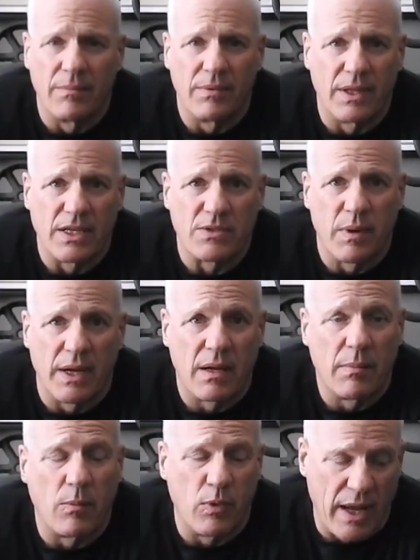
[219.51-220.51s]
things might
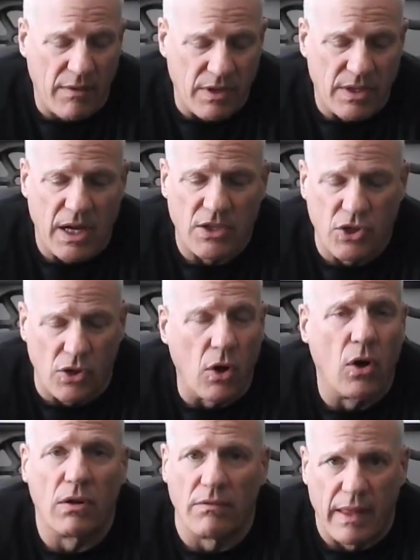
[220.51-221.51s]
come up, we have to touch on
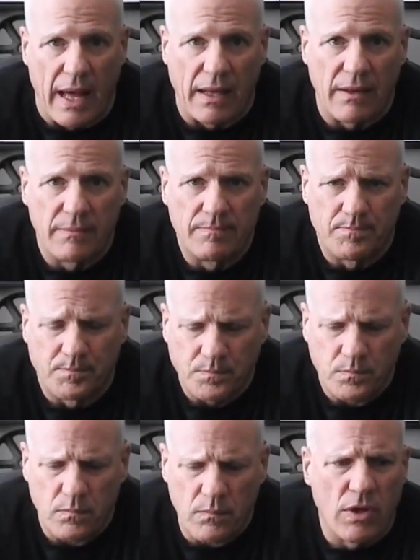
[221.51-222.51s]
all of that.
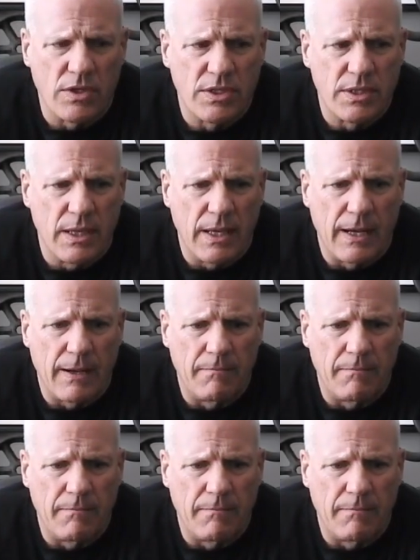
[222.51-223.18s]
Of course,